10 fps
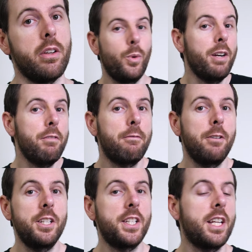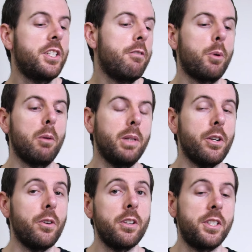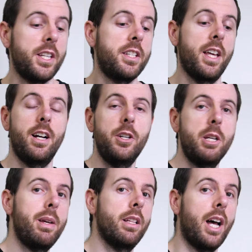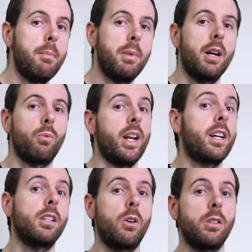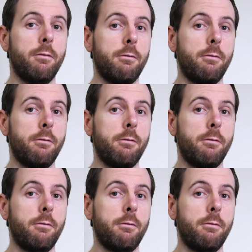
One of the first things you've probably noticed is the RGB light bar running along the